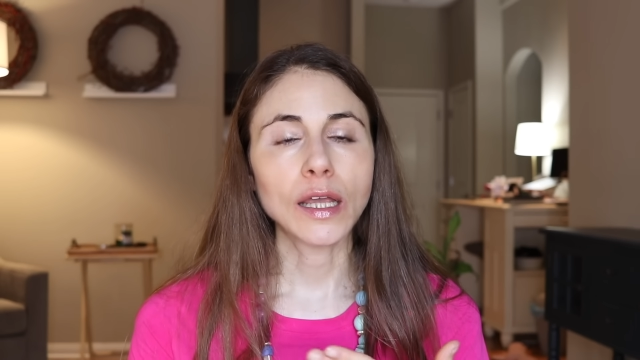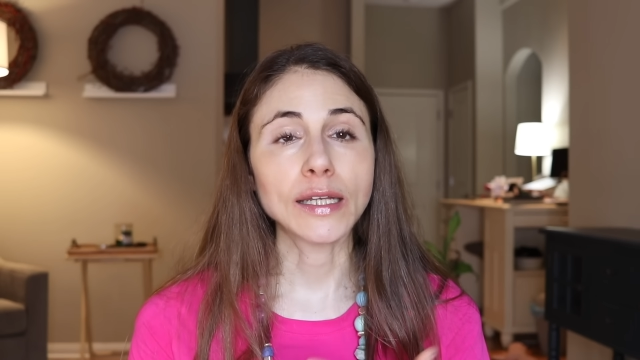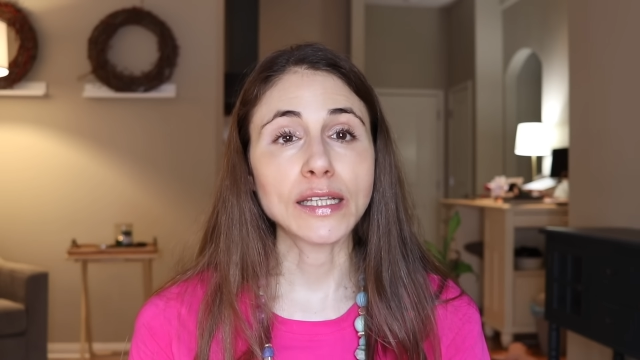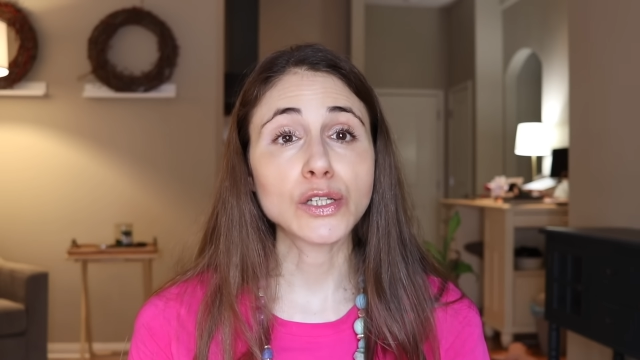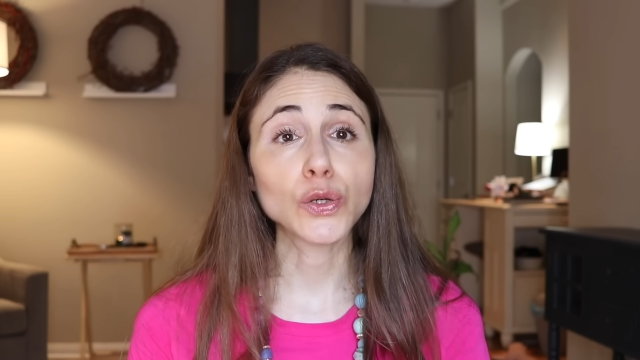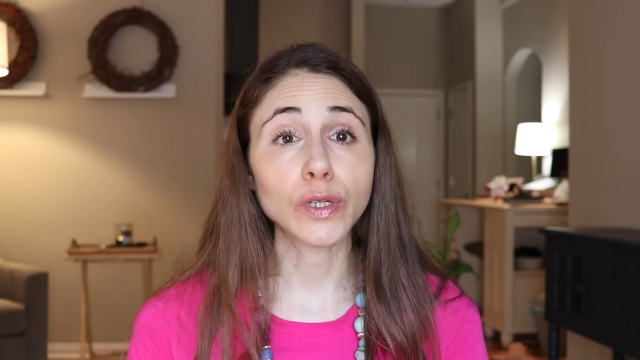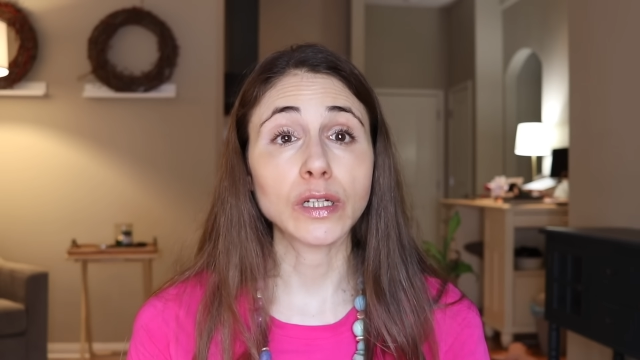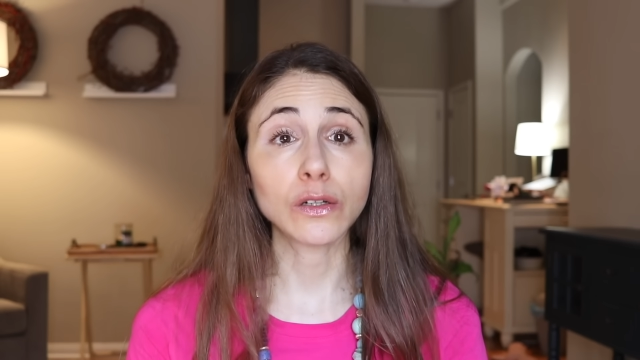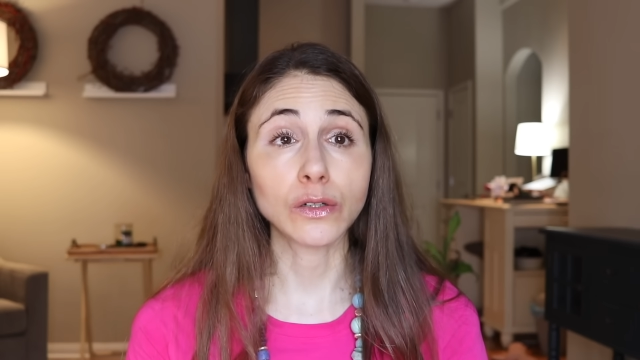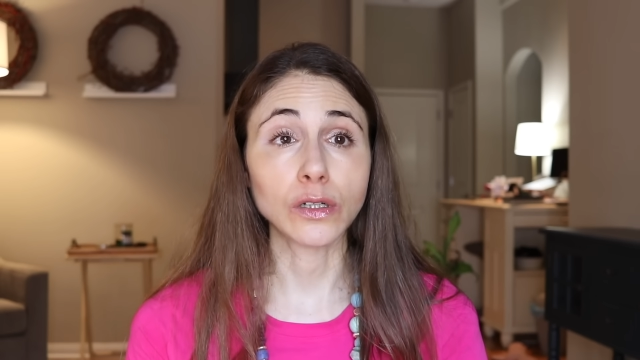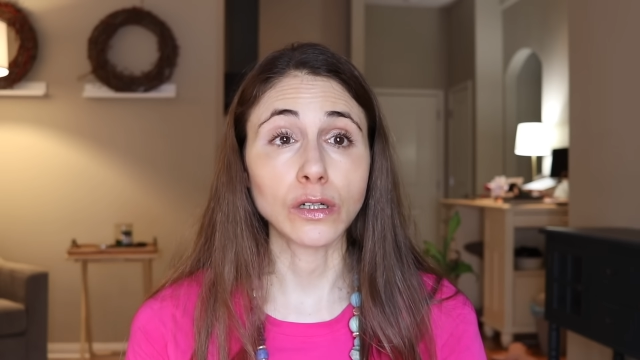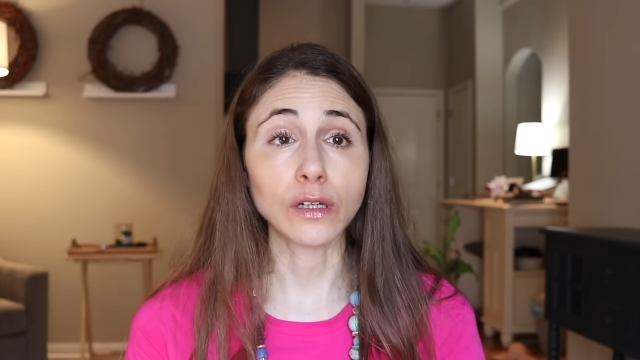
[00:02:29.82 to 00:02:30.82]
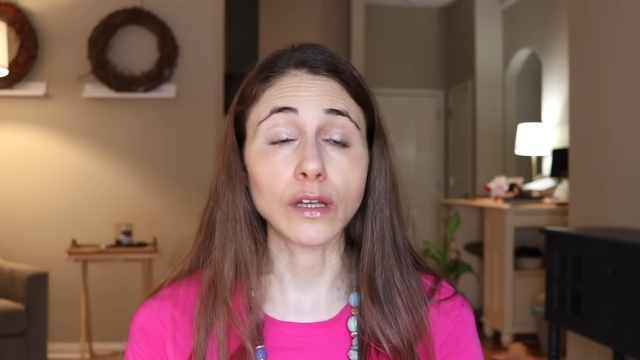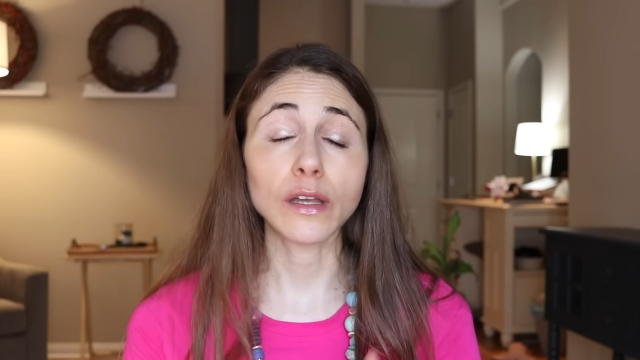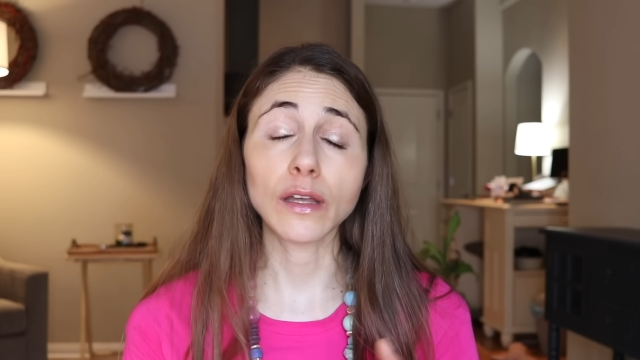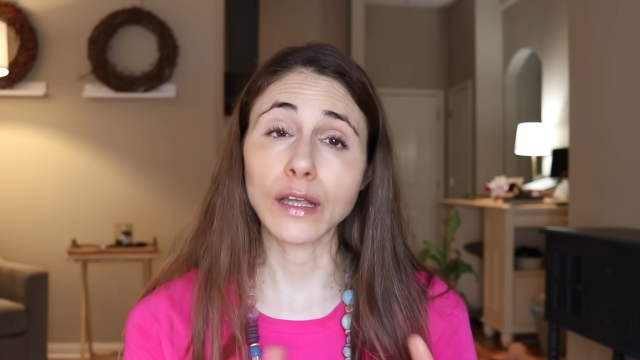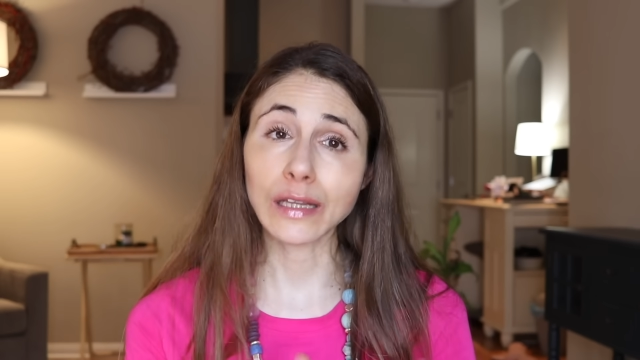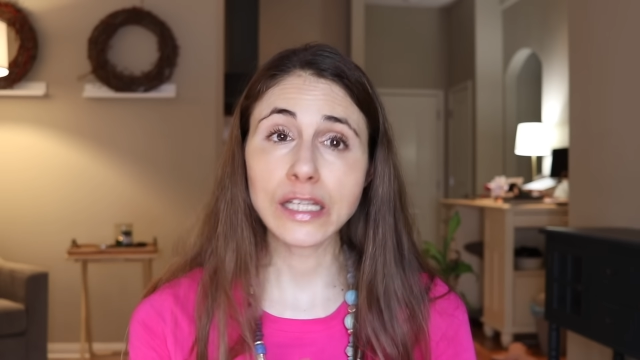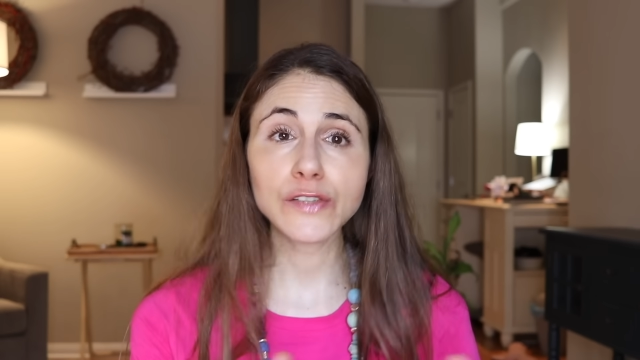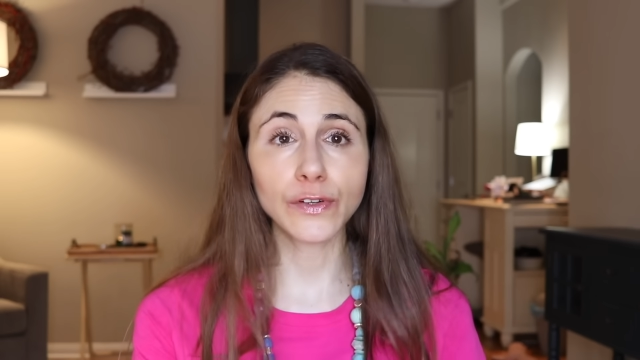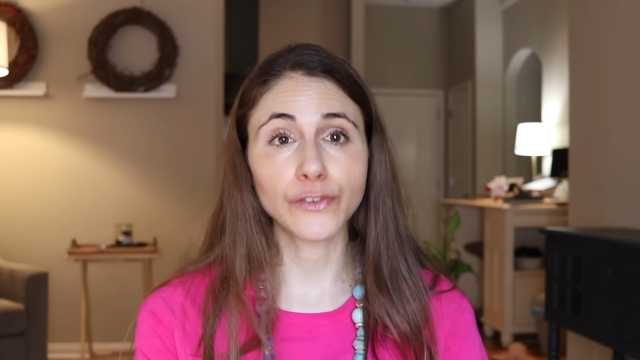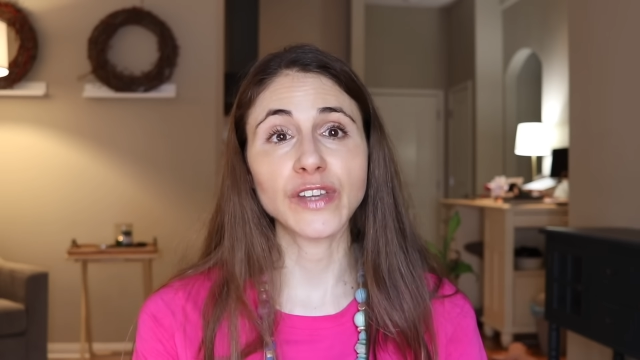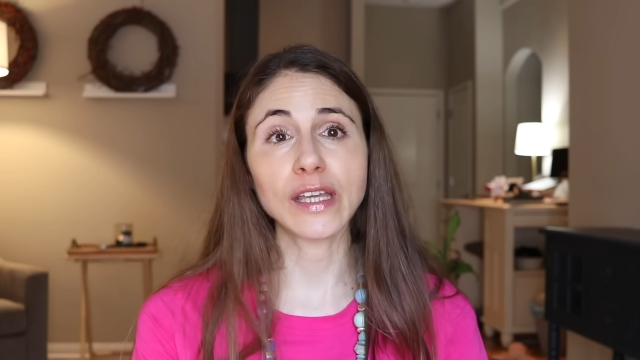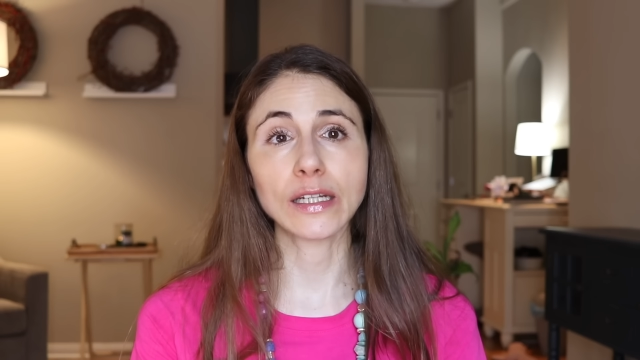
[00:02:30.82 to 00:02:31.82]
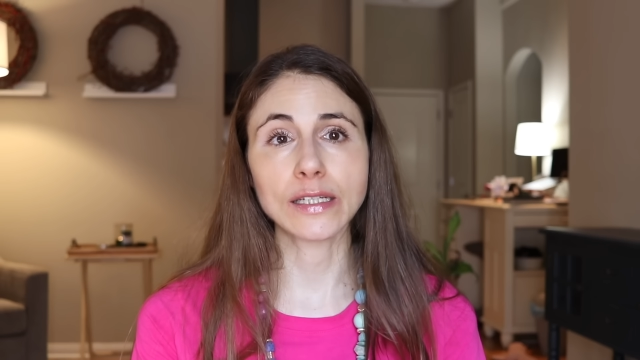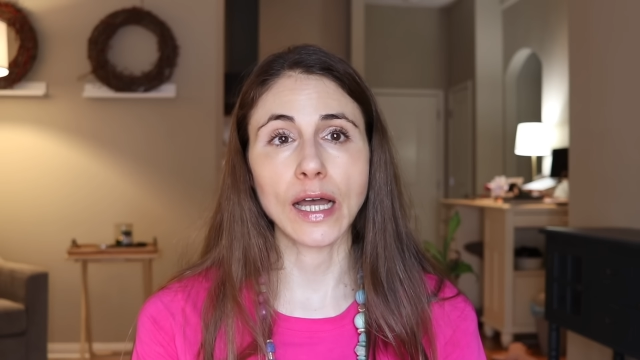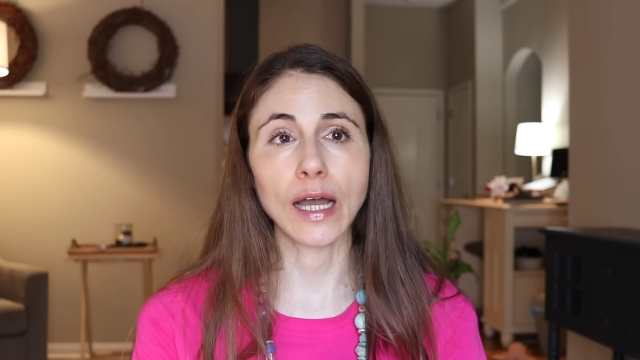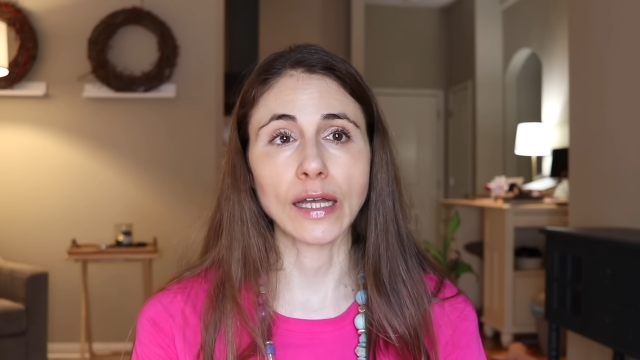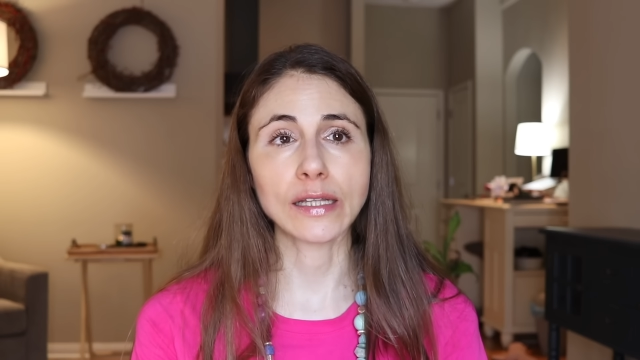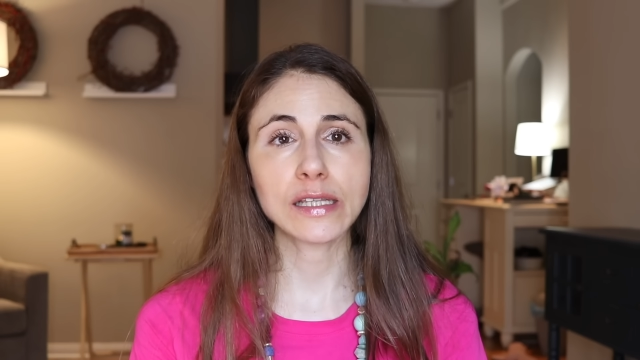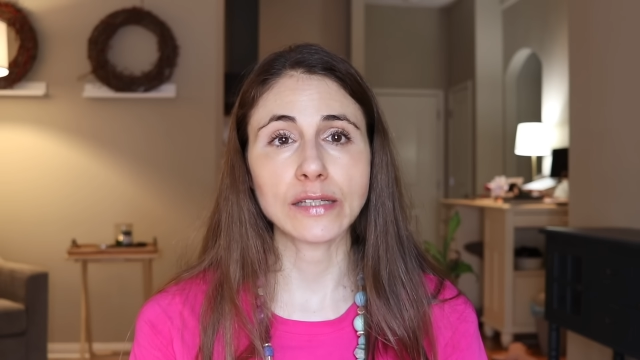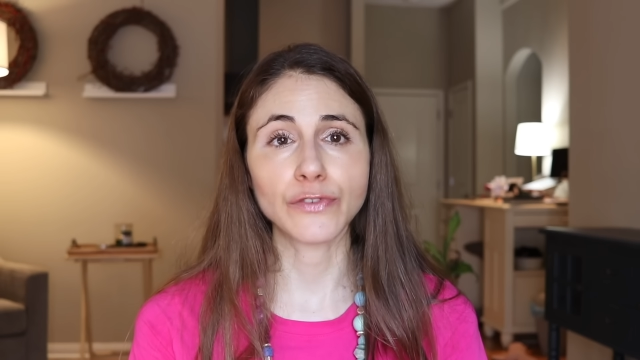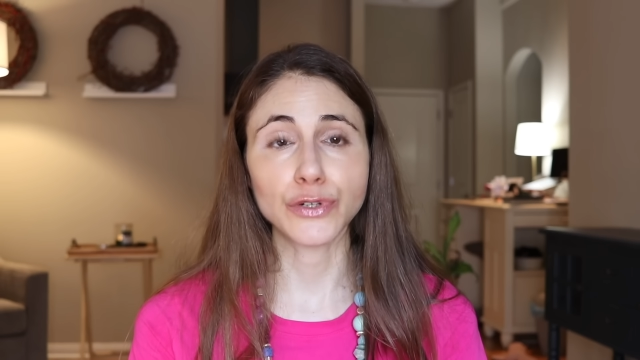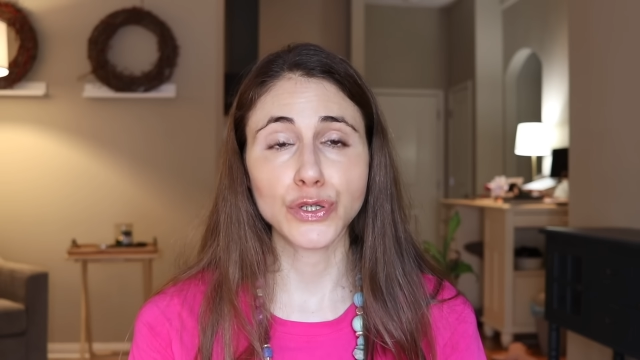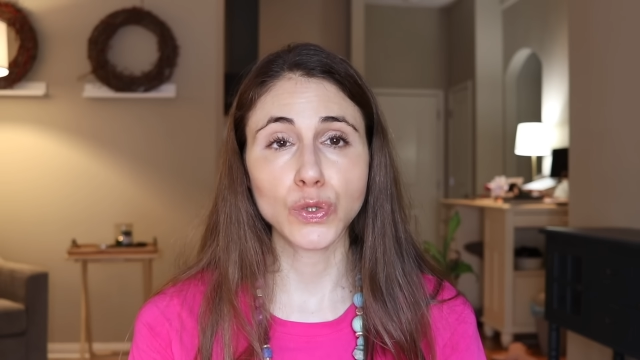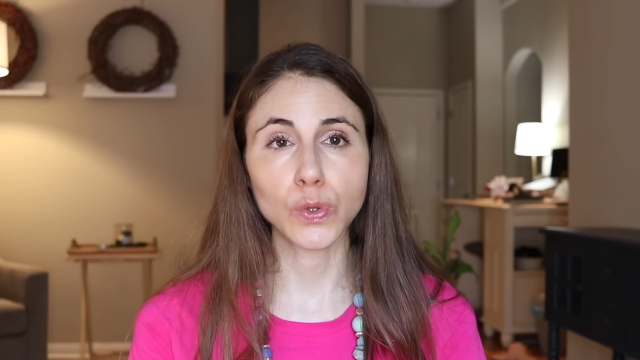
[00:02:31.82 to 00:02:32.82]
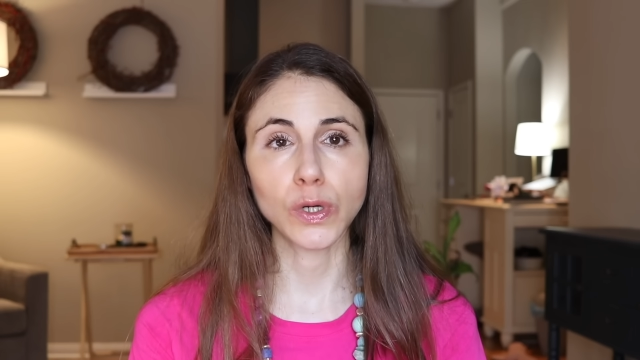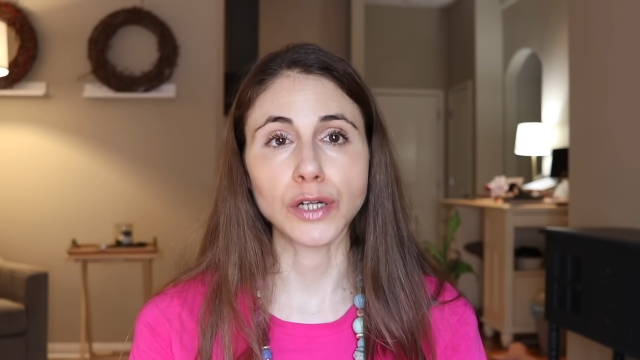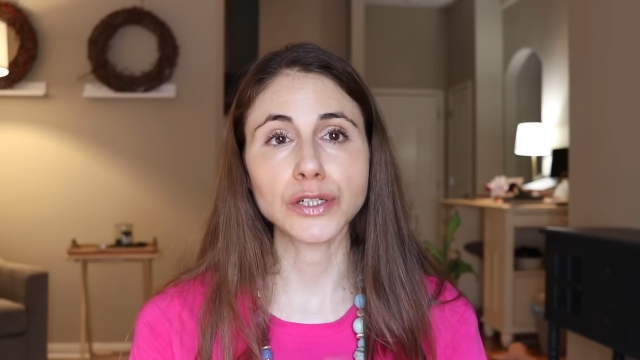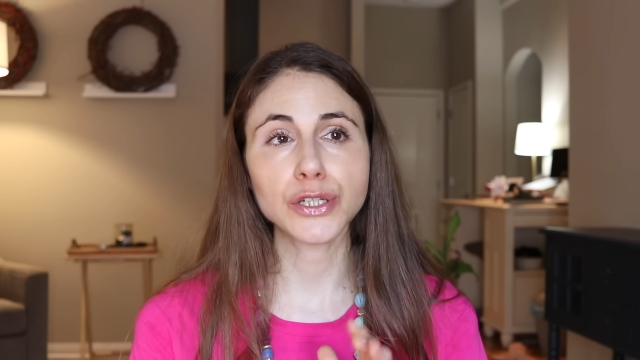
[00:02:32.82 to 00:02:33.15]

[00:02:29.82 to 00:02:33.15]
it is critical, at least for vegan diets for sure,